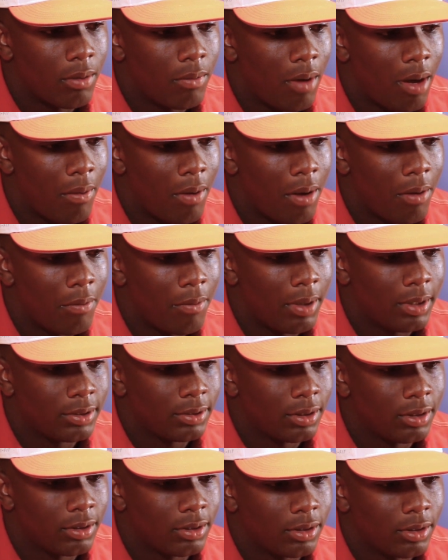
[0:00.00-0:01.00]
My mom and my
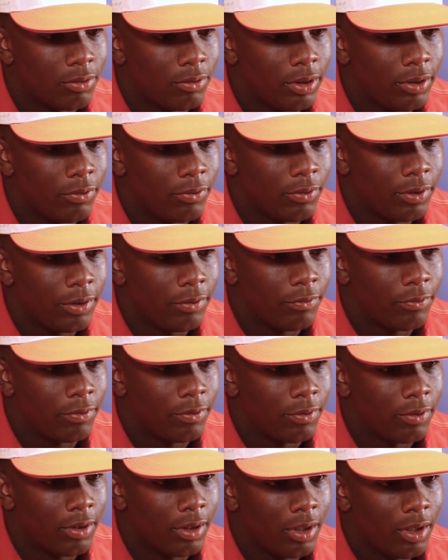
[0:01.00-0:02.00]
sister, we've
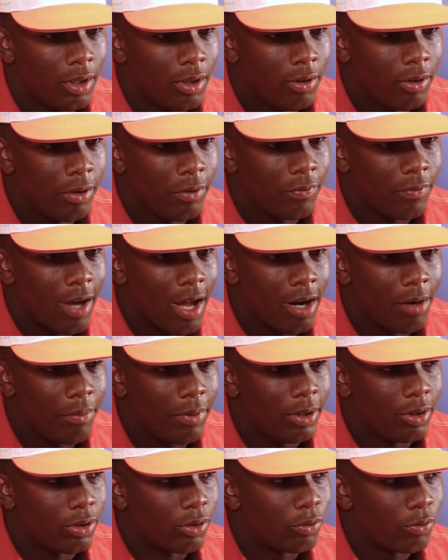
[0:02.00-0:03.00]
kind of
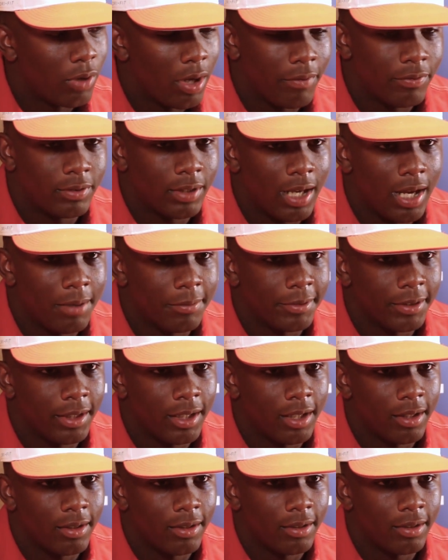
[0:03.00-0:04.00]
been through rough times
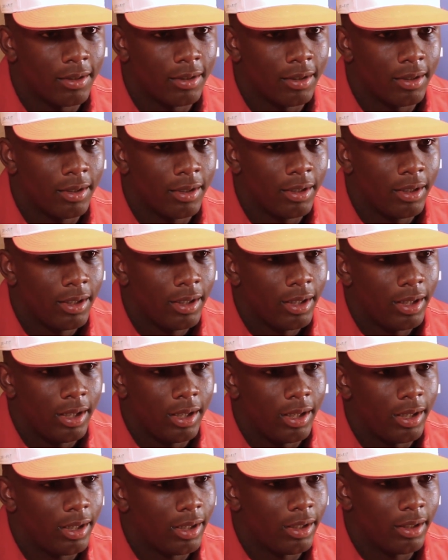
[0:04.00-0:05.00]
together,
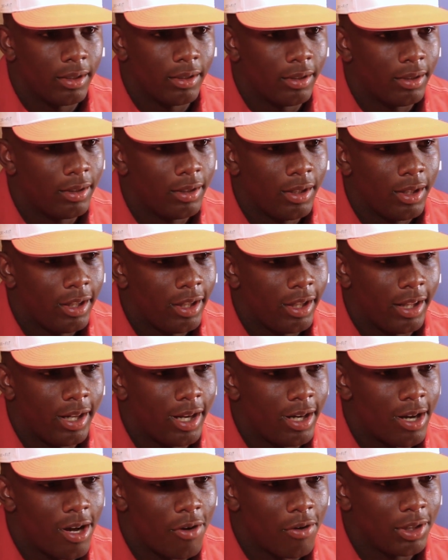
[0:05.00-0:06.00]
and it
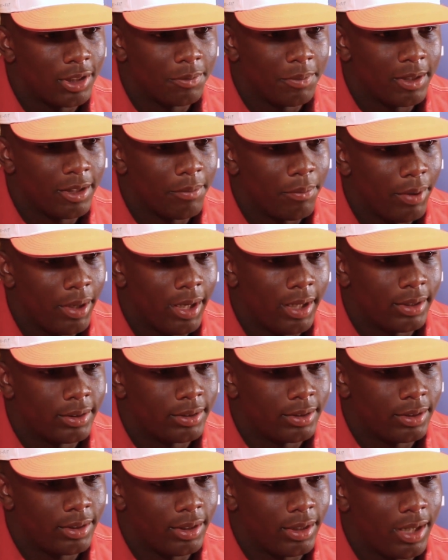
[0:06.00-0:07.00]
ain't always been the
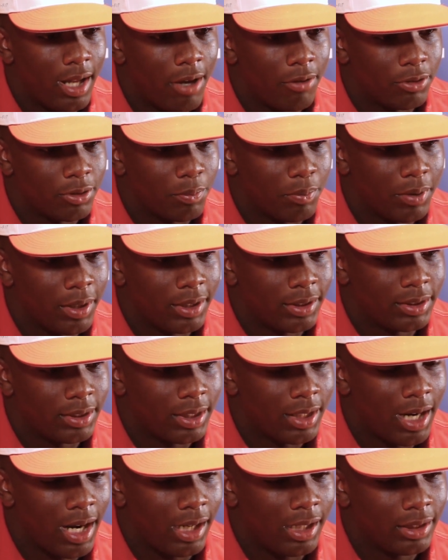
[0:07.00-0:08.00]
best. And I was blessed to
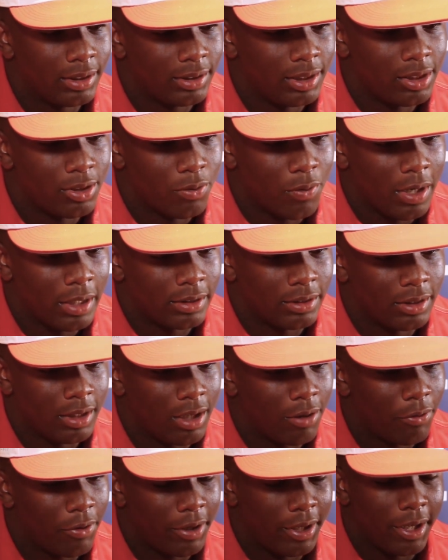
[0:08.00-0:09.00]
get out of that situation. I
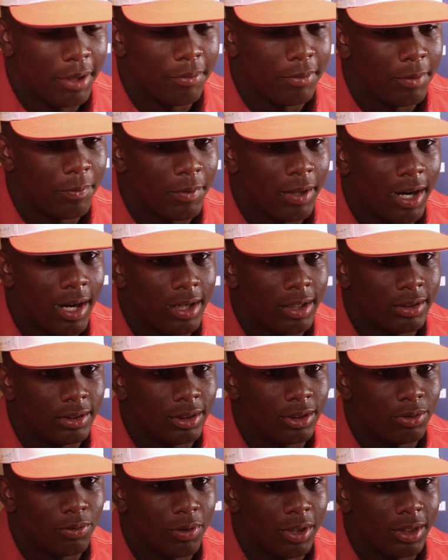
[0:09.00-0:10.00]
want to help them get out of that
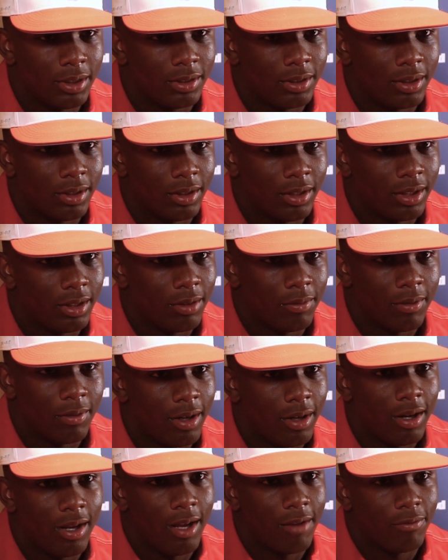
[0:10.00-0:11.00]
situation and let
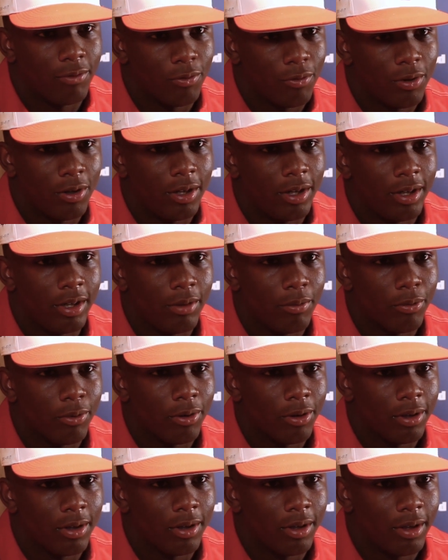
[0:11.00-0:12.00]
they don't have to worry
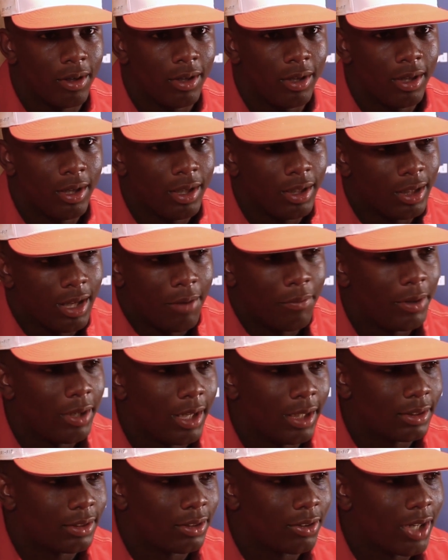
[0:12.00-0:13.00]
anymore. I mean,
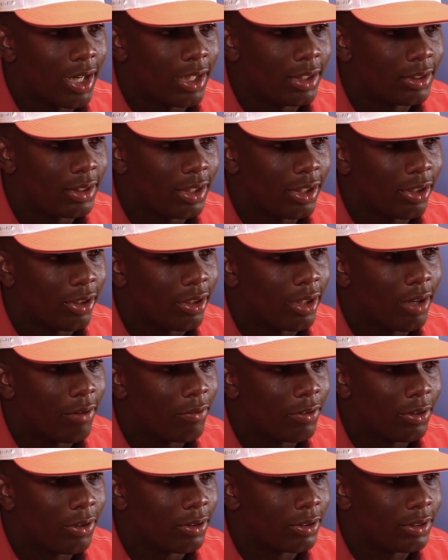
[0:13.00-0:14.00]
that's the greatest thing you can
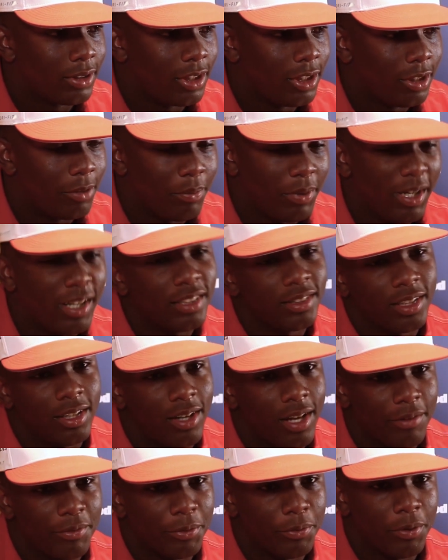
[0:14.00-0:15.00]
ever do, is tell your parents they
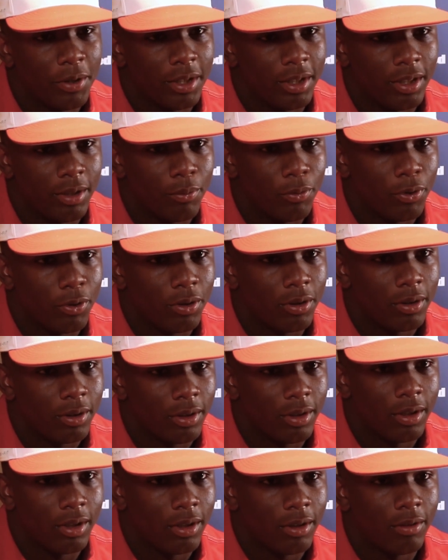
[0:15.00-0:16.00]
don't have to work anymore.
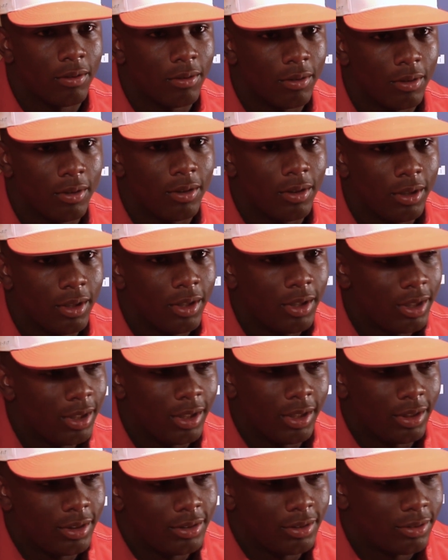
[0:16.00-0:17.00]
You know,
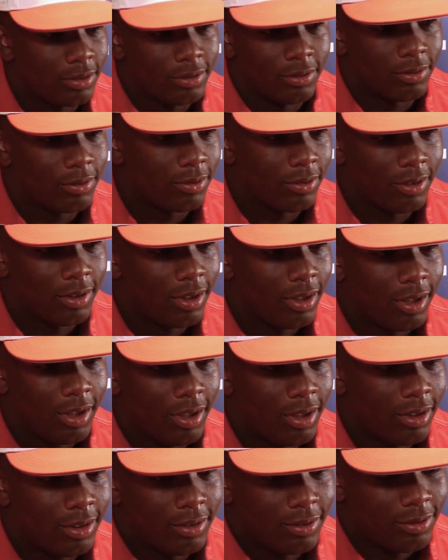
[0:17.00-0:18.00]
it's
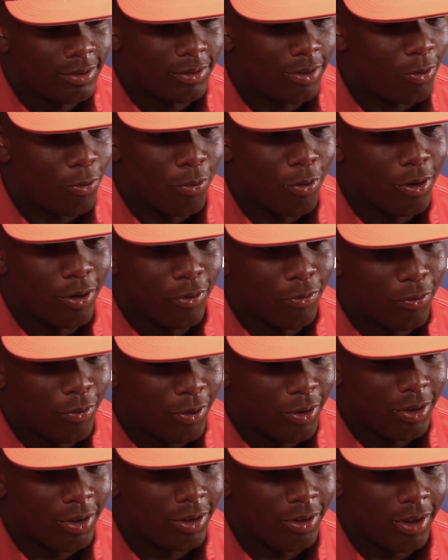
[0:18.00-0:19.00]
wonderful
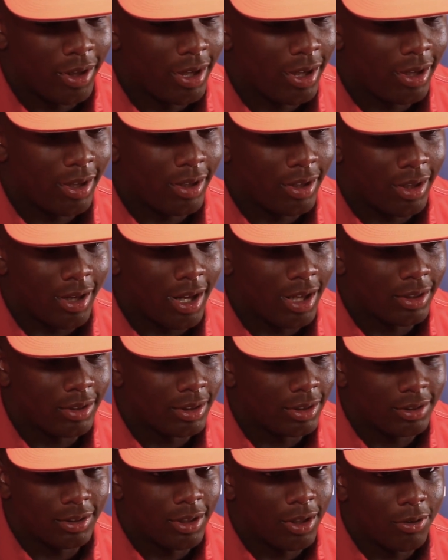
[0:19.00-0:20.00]
to do that.
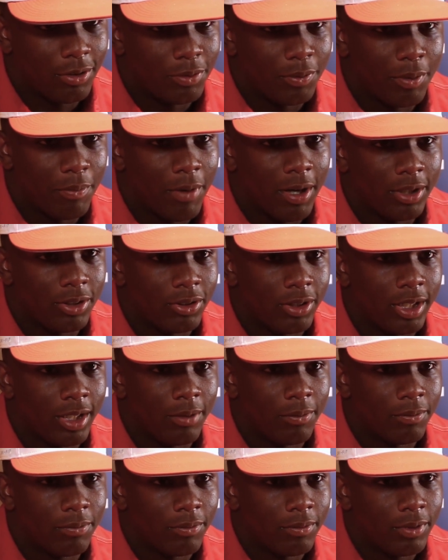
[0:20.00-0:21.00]
That's always been my
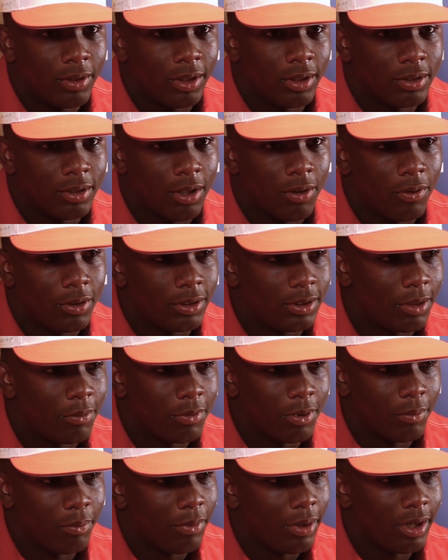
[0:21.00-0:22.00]
dream. It's always
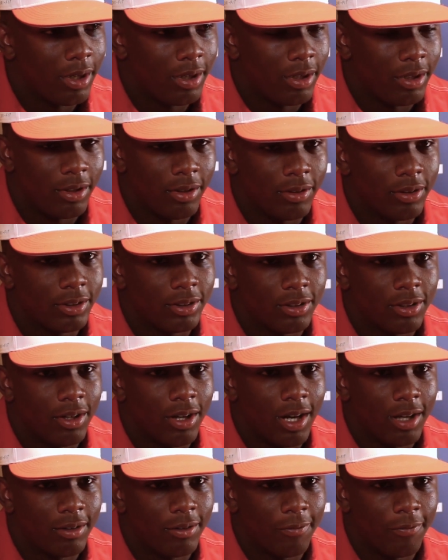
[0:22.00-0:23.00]
something bigger than you that you're going
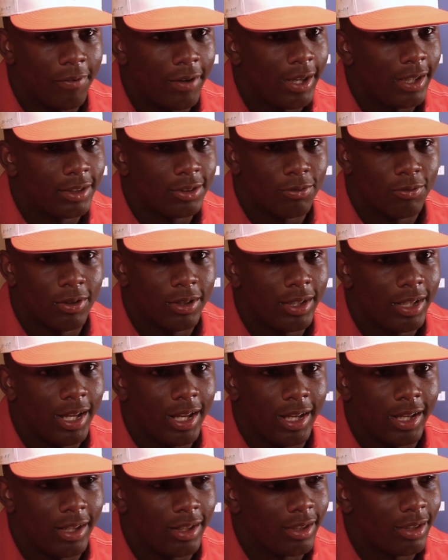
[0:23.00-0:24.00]
to have to face one
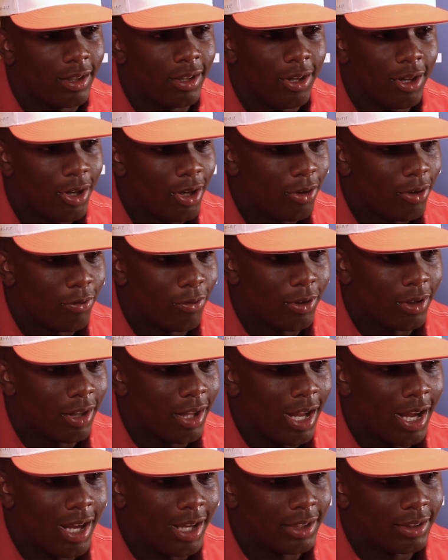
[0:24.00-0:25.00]
day and
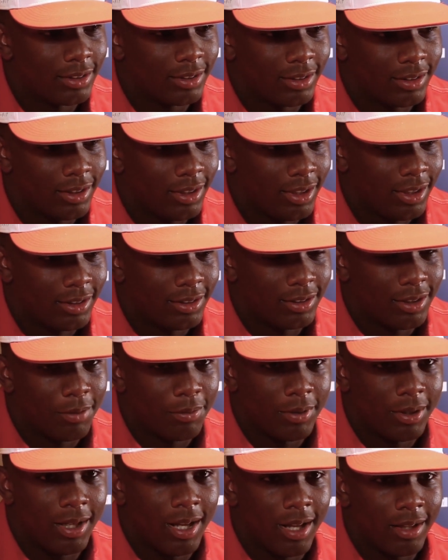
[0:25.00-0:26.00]
realize
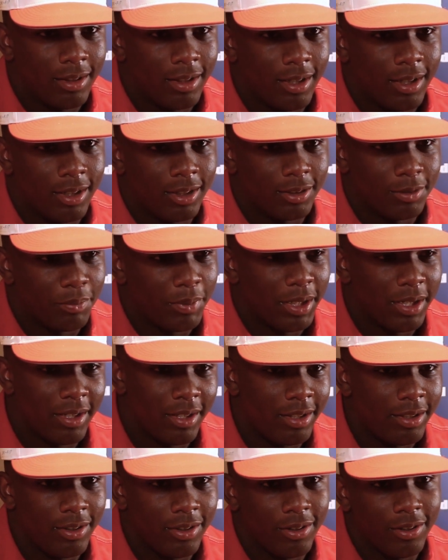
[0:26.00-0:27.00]
something out there is bigger
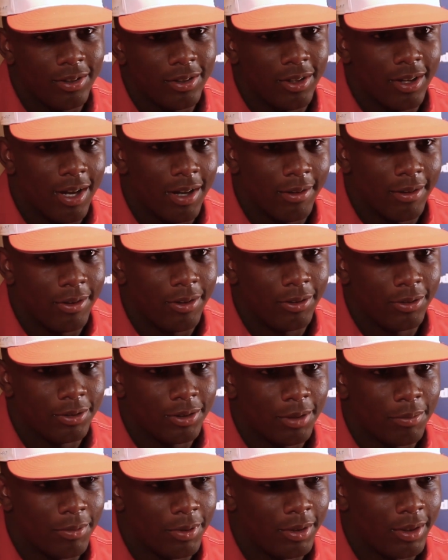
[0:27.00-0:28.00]
than you, and you're going to have to do
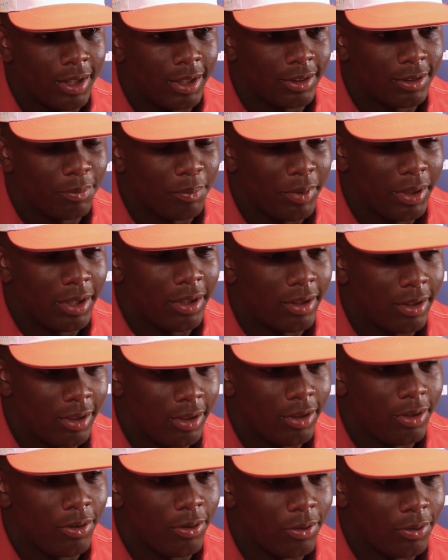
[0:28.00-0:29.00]
something that's bigger than
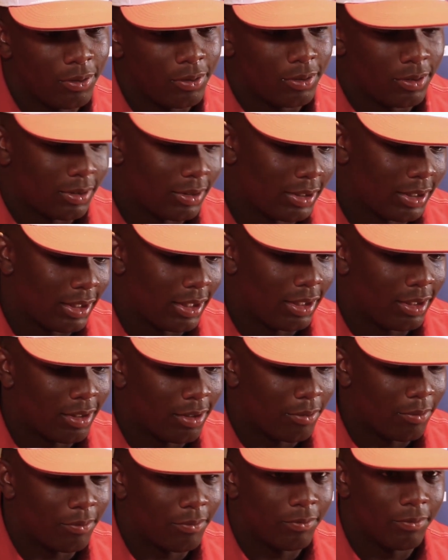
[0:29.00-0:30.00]
you to get
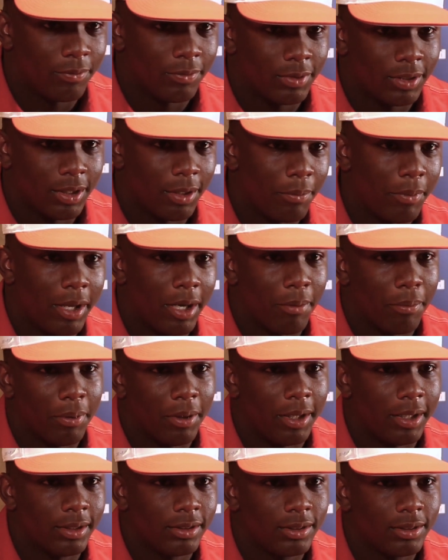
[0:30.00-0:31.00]
them to a better
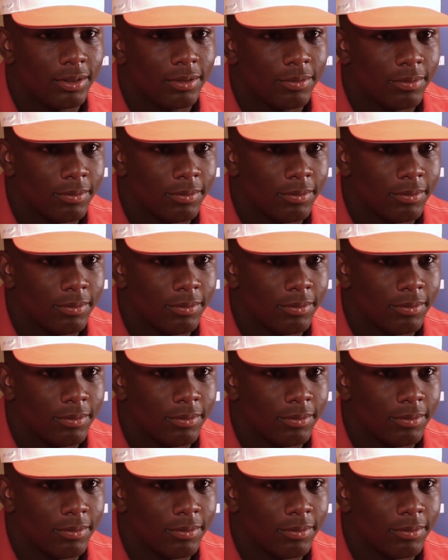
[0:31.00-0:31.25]
place.